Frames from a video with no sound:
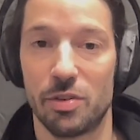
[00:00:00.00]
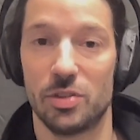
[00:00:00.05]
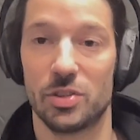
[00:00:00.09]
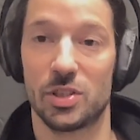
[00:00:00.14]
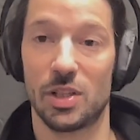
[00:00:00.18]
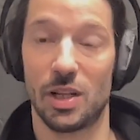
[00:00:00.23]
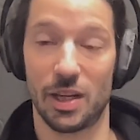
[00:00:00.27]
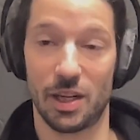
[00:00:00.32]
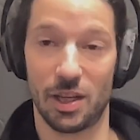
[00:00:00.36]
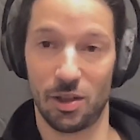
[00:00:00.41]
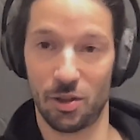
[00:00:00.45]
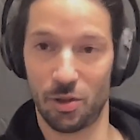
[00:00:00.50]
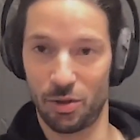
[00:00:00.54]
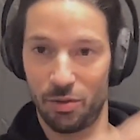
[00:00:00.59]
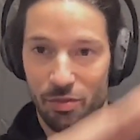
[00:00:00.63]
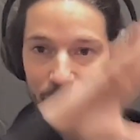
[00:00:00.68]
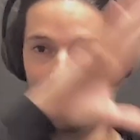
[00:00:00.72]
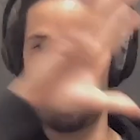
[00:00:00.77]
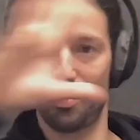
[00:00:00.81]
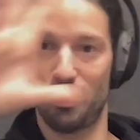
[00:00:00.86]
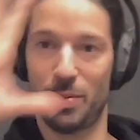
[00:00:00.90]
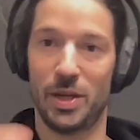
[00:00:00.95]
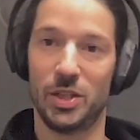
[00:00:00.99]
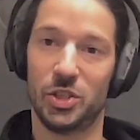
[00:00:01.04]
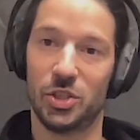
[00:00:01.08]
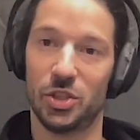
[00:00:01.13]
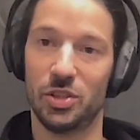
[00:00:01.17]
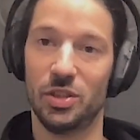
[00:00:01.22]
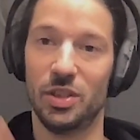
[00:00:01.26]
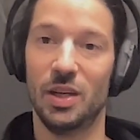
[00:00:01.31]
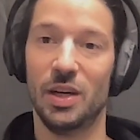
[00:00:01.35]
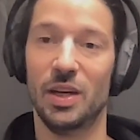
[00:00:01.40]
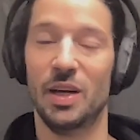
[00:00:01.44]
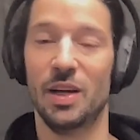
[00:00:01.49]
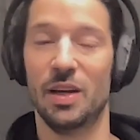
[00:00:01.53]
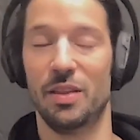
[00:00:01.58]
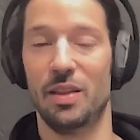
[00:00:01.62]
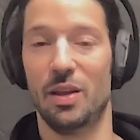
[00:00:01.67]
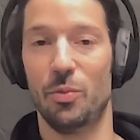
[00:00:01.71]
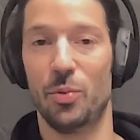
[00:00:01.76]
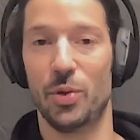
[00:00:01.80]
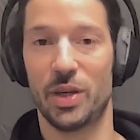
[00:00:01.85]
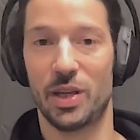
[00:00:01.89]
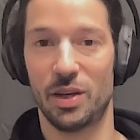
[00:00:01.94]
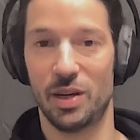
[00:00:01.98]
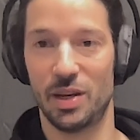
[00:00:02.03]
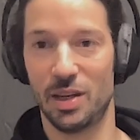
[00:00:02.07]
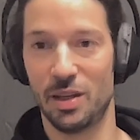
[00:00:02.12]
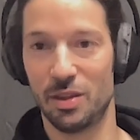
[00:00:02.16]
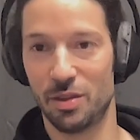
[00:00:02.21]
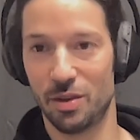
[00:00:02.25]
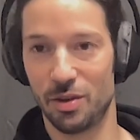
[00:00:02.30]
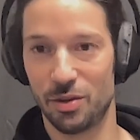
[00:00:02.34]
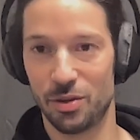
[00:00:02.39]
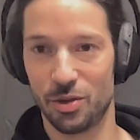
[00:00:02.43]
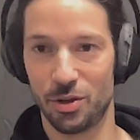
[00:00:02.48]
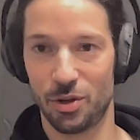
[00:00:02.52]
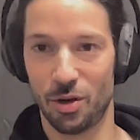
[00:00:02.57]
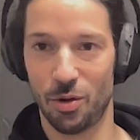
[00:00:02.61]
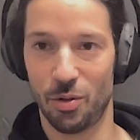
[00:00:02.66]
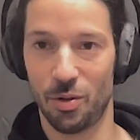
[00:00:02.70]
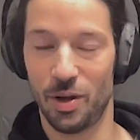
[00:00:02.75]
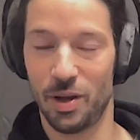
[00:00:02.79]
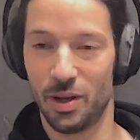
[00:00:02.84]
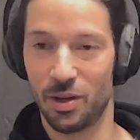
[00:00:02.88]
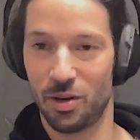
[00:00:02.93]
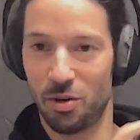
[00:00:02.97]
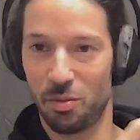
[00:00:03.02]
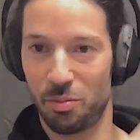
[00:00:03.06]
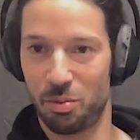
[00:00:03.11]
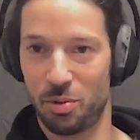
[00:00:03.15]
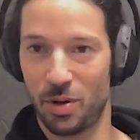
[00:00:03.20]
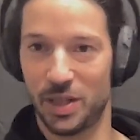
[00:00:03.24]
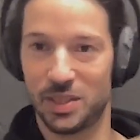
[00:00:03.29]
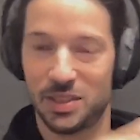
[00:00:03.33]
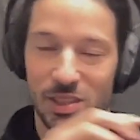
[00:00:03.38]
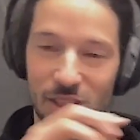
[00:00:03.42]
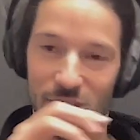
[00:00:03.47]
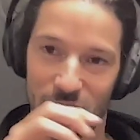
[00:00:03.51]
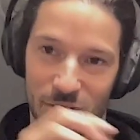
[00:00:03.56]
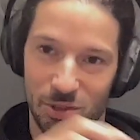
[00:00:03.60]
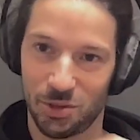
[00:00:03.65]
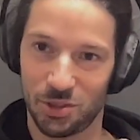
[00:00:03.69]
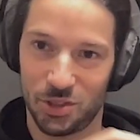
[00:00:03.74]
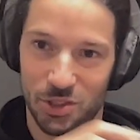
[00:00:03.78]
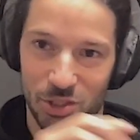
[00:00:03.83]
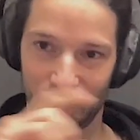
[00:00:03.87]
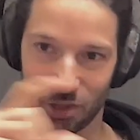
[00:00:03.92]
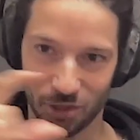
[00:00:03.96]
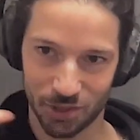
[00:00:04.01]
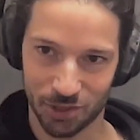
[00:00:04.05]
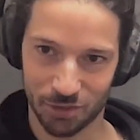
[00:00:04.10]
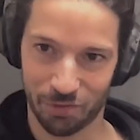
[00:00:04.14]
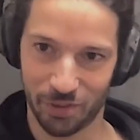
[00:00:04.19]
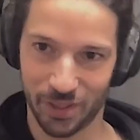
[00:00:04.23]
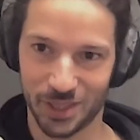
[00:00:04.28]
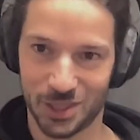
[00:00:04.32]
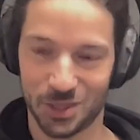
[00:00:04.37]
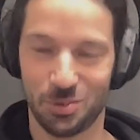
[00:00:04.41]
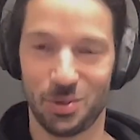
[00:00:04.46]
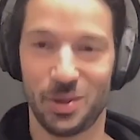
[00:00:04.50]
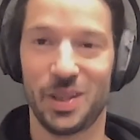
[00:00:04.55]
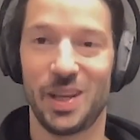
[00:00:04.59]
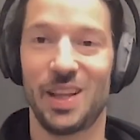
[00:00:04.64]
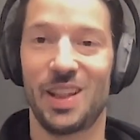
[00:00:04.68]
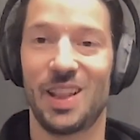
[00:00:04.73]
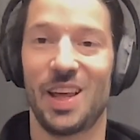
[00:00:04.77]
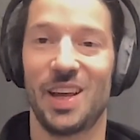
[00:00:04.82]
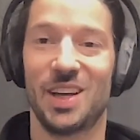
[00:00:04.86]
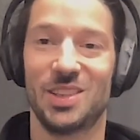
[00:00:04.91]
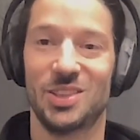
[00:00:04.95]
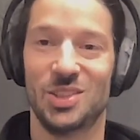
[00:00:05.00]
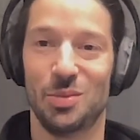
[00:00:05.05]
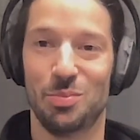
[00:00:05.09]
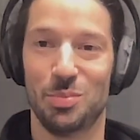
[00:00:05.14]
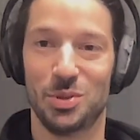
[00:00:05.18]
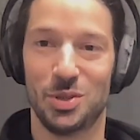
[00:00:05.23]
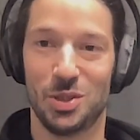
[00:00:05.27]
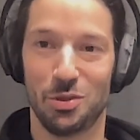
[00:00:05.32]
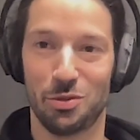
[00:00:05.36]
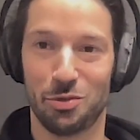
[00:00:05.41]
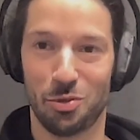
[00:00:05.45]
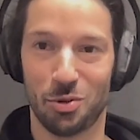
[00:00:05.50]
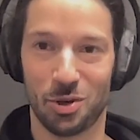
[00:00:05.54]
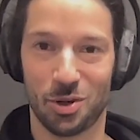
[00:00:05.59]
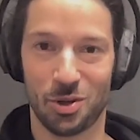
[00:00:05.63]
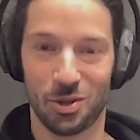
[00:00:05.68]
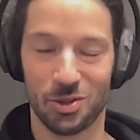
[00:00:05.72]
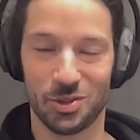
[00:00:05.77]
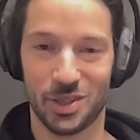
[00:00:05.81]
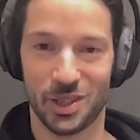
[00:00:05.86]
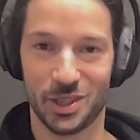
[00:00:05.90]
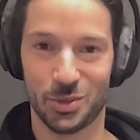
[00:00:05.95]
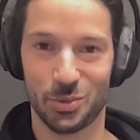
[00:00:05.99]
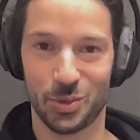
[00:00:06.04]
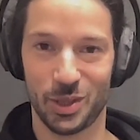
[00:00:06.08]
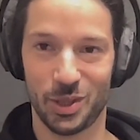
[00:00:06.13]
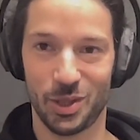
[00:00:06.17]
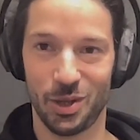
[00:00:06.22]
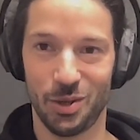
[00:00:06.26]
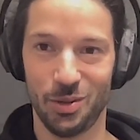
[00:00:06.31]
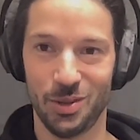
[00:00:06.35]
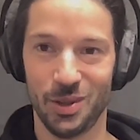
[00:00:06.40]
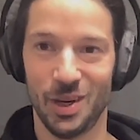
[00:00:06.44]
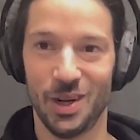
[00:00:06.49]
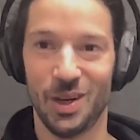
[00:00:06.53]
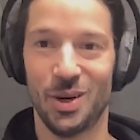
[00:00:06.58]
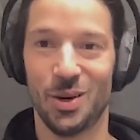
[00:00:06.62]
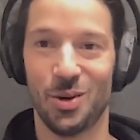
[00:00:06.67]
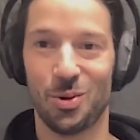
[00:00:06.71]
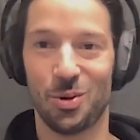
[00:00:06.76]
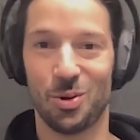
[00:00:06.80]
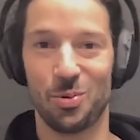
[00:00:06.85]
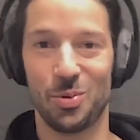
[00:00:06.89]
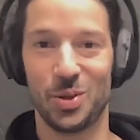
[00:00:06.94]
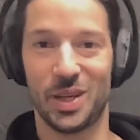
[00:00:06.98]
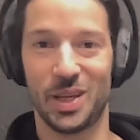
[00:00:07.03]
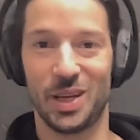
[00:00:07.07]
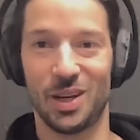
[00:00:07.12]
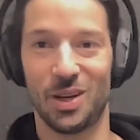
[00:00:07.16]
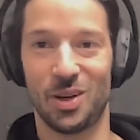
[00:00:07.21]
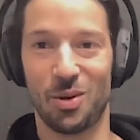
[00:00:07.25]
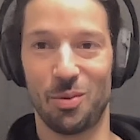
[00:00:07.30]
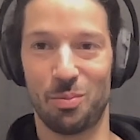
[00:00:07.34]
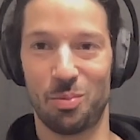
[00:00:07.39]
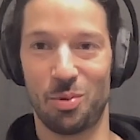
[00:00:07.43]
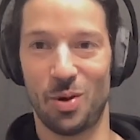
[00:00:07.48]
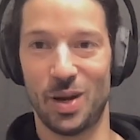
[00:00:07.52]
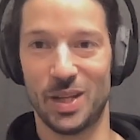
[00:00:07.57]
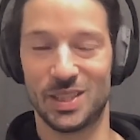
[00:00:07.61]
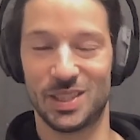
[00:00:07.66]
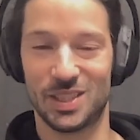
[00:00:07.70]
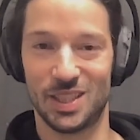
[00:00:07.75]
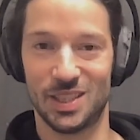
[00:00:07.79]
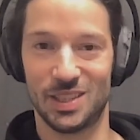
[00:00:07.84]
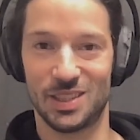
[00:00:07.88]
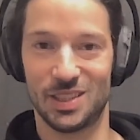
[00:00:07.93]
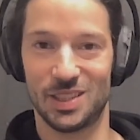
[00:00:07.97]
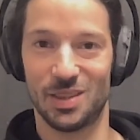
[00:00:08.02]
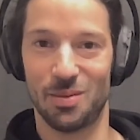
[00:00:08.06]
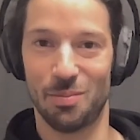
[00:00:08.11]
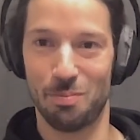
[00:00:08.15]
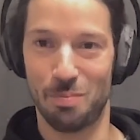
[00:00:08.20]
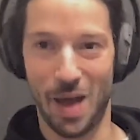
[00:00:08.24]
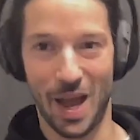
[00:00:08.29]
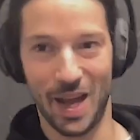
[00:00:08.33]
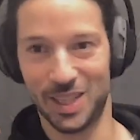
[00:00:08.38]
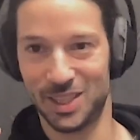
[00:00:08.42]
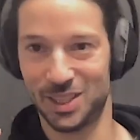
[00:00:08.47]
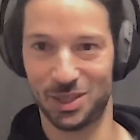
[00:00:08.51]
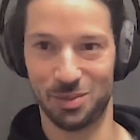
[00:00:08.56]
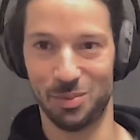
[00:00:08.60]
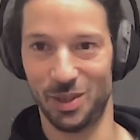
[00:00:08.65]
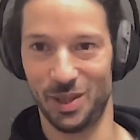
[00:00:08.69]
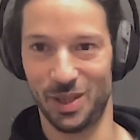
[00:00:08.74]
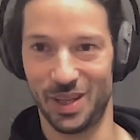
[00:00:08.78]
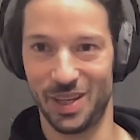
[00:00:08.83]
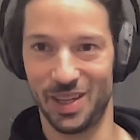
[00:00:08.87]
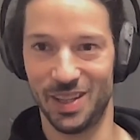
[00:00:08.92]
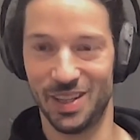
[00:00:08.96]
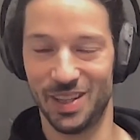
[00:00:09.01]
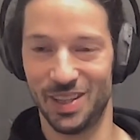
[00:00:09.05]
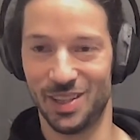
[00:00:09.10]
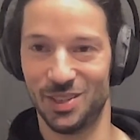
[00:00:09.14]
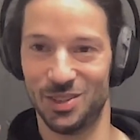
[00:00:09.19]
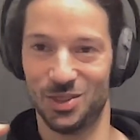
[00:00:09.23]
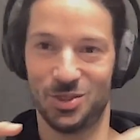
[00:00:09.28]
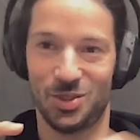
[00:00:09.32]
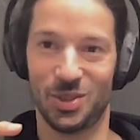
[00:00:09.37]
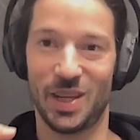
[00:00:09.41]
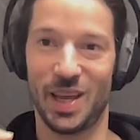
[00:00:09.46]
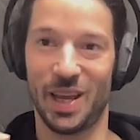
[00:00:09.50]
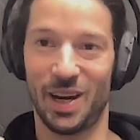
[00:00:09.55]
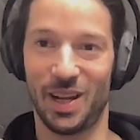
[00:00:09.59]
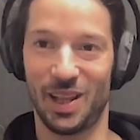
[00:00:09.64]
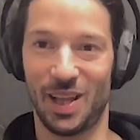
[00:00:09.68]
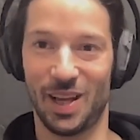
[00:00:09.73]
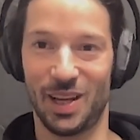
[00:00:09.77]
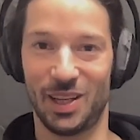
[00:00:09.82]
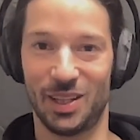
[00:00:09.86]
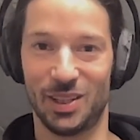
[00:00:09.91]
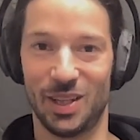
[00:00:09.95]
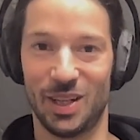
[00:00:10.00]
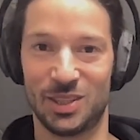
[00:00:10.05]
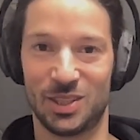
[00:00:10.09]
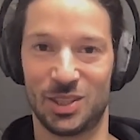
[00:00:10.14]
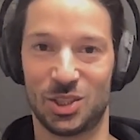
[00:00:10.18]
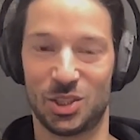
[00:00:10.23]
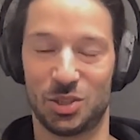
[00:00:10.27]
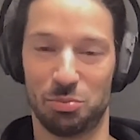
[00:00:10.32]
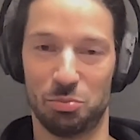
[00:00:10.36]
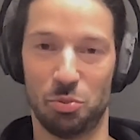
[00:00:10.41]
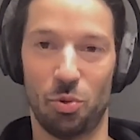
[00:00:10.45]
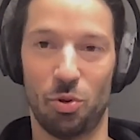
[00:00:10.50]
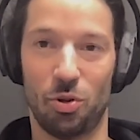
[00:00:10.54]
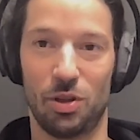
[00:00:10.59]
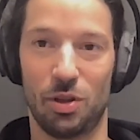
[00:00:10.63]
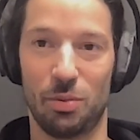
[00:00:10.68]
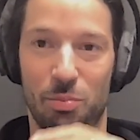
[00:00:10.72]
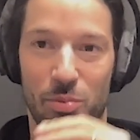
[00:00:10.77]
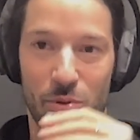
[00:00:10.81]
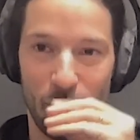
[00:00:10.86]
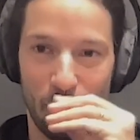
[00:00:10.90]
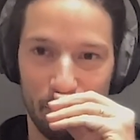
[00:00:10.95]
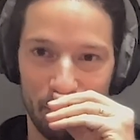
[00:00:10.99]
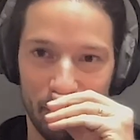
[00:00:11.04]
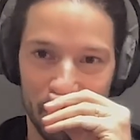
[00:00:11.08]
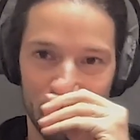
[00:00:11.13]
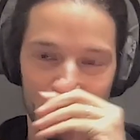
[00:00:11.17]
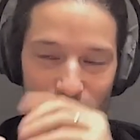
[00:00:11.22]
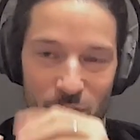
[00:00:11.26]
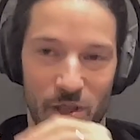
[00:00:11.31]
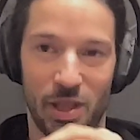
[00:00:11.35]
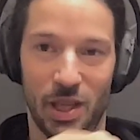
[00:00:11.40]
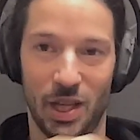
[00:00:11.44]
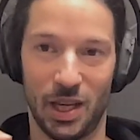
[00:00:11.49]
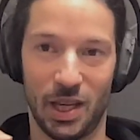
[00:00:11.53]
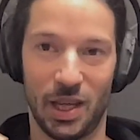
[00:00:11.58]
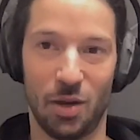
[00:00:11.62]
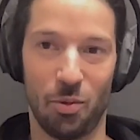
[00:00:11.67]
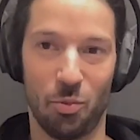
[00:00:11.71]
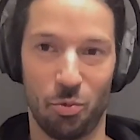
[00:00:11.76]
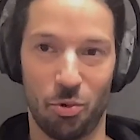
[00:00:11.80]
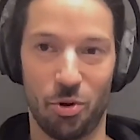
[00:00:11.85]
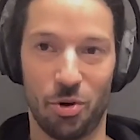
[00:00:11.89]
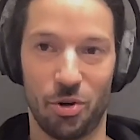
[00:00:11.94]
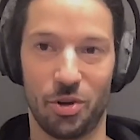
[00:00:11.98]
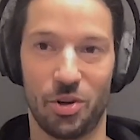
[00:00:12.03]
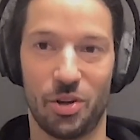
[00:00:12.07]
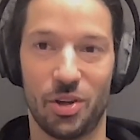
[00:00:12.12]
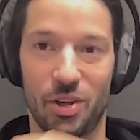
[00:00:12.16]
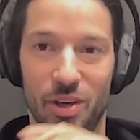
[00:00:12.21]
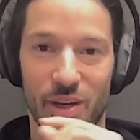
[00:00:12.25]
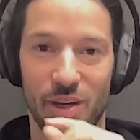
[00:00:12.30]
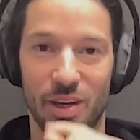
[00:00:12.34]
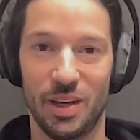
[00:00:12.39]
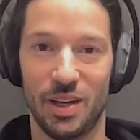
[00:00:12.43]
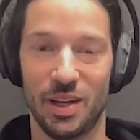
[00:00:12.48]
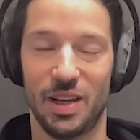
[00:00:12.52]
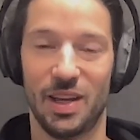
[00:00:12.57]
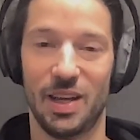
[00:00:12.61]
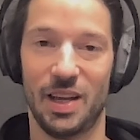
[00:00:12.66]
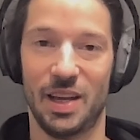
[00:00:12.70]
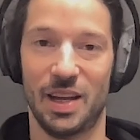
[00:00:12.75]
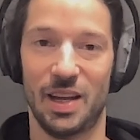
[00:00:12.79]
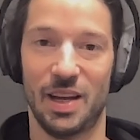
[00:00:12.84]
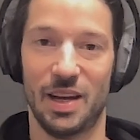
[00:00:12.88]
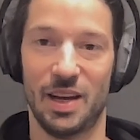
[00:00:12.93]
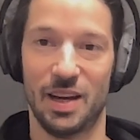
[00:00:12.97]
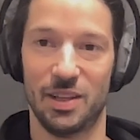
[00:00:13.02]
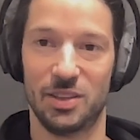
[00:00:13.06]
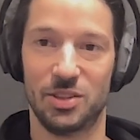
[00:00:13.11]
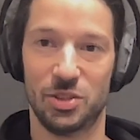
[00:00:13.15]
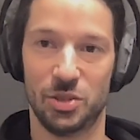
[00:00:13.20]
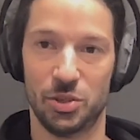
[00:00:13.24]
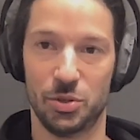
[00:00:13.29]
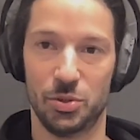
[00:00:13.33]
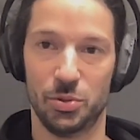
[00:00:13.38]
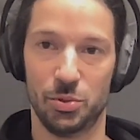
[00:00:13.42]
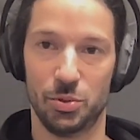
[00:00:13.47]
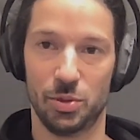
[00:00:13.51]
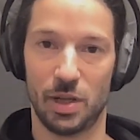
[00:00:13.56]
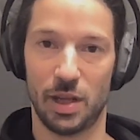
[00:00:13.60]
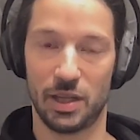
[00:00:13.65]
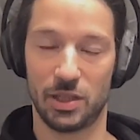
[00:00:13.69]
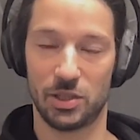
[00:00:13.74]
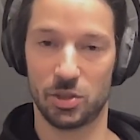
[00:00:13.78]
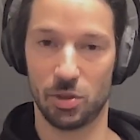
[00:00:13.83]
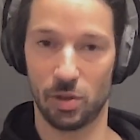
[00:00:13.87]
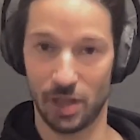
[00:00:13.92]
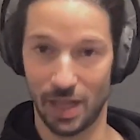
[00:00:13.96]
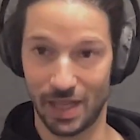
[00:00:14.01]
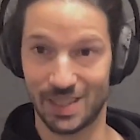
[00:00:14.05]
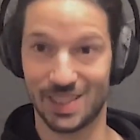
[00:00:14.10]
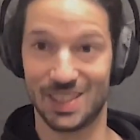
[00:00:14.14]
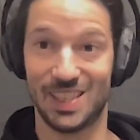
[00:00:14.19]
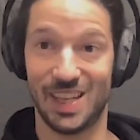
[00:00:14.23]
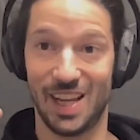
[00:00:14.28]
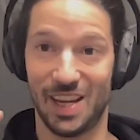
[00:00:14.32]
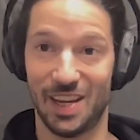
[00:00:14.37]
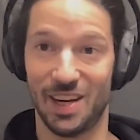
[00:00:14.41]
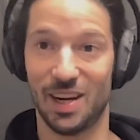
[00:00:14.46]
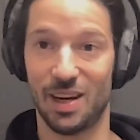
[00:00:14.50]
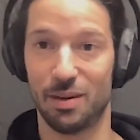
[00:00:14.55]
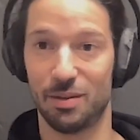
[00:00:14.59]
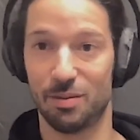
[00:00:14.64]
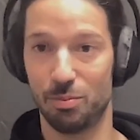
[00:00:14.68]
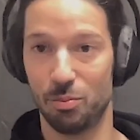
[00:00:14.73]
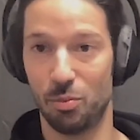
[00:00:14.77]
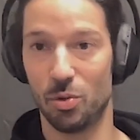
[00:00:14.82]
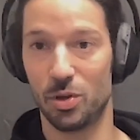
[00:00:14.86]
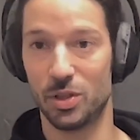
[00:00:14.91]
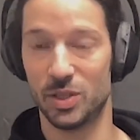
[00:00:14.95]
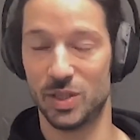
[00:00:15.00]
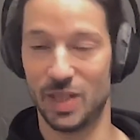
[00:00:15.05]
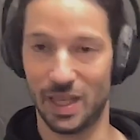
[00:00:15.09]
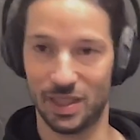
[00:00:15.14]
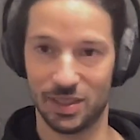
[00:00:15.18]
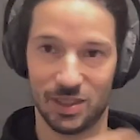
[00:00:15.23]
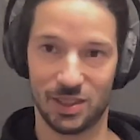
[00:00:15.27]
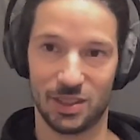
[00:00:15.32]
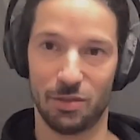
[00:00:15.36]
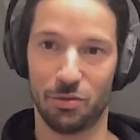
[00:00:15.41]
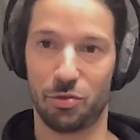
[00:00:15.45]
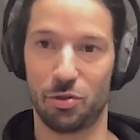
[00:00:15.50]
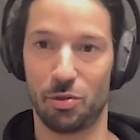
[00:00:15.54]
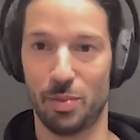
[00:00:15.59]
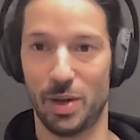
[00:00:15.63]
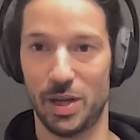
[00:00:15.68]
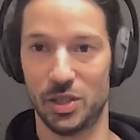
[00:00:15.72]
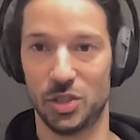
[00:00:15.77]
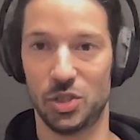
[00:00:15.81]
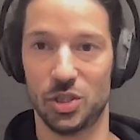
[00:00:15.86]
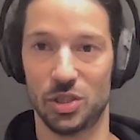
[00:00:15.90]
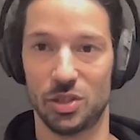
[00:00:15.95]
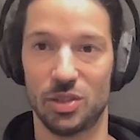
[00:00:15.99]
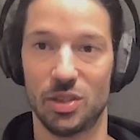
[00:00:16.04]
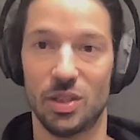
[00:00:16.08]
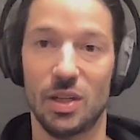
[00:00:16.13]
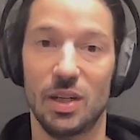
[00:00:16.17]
like a lot of information, then we can either compress it so it just fits within like GPT-4 context window, or we can compress it maximally to get like a smaller prompt as we think can work, to like, so less data, more dense information,